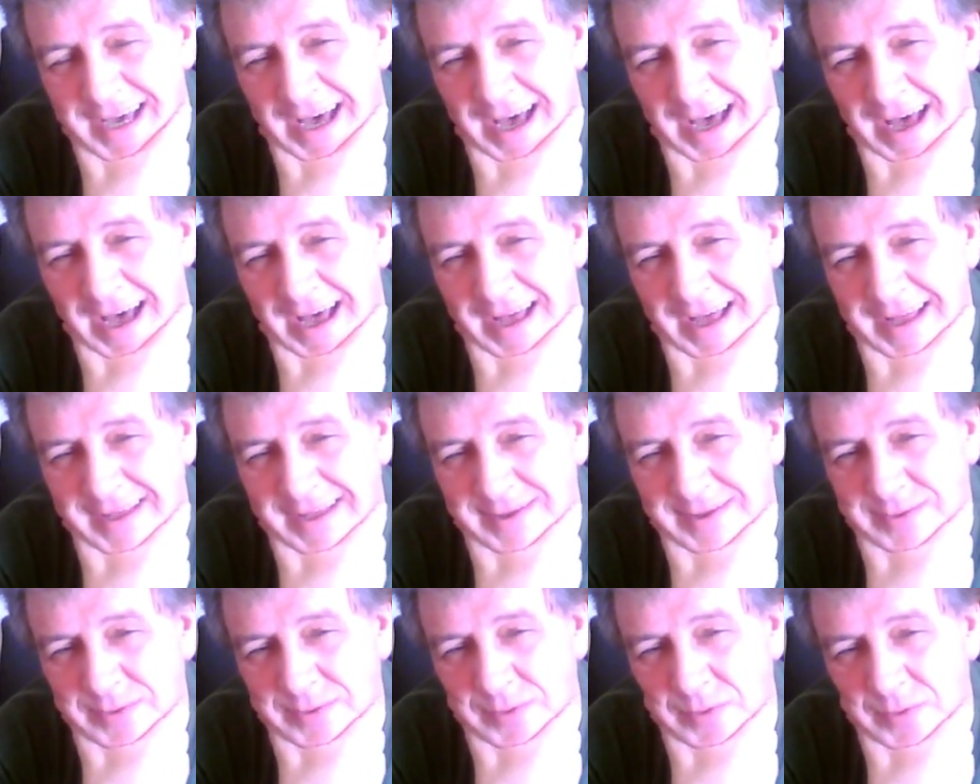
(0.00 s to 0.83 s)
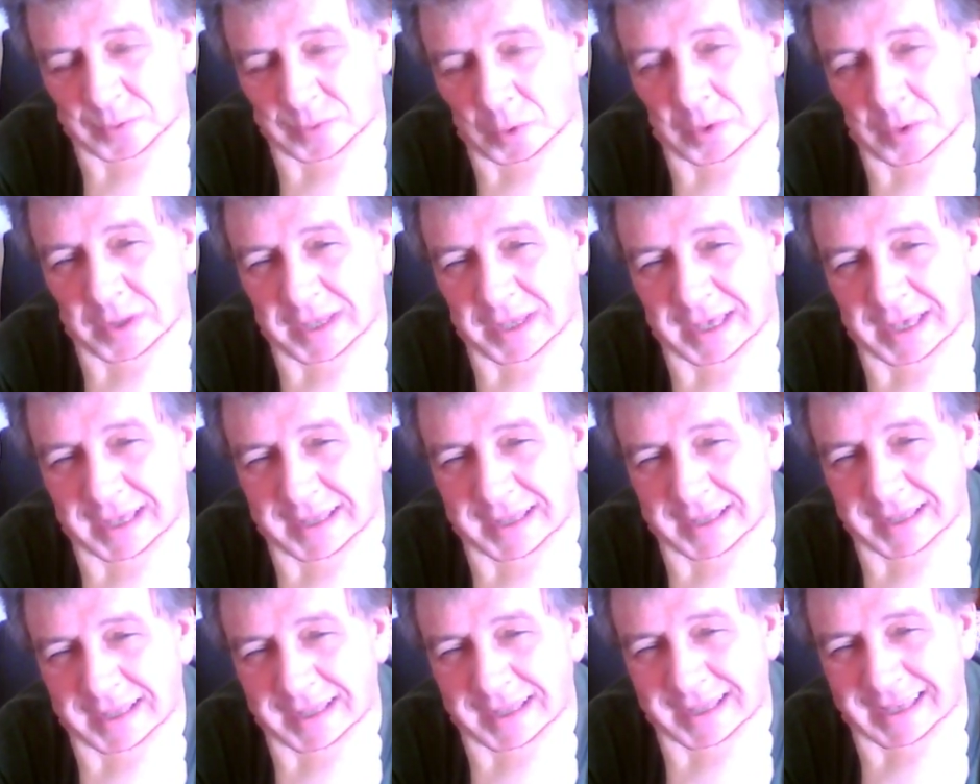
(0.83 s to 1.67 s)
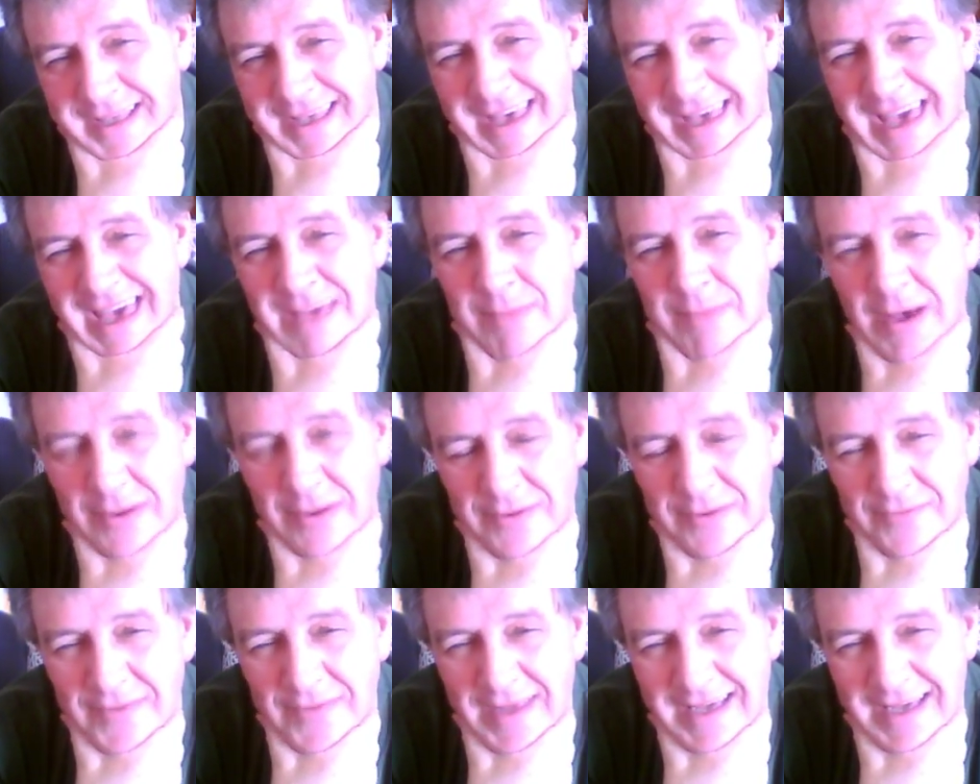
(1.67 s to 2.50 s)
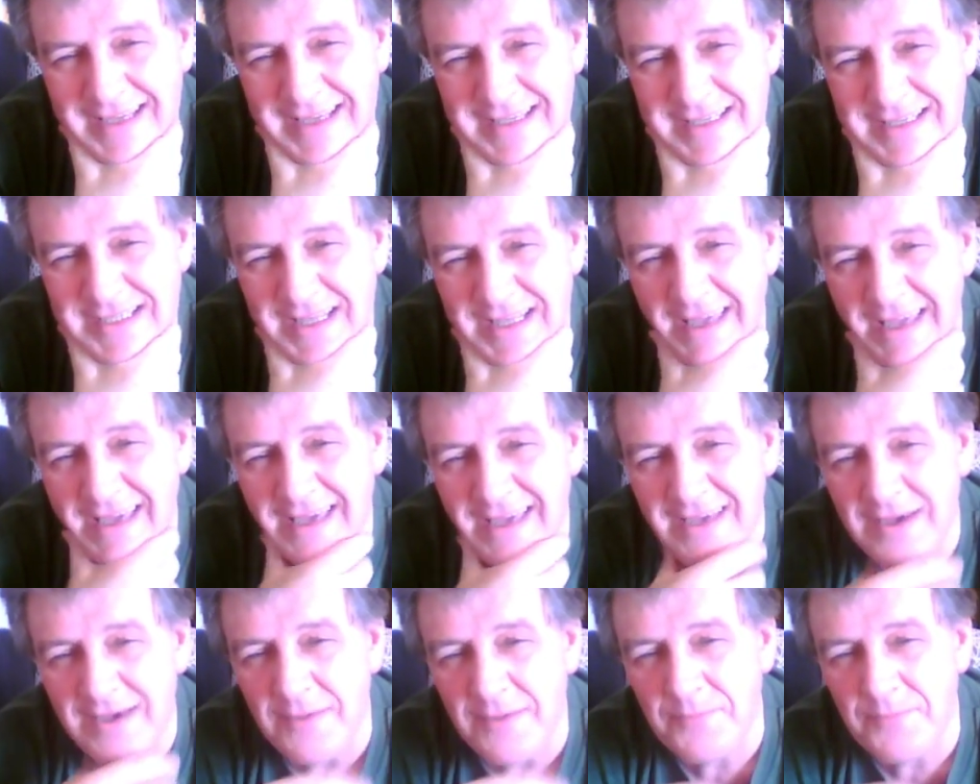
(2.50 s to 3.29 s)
And what came out of that is like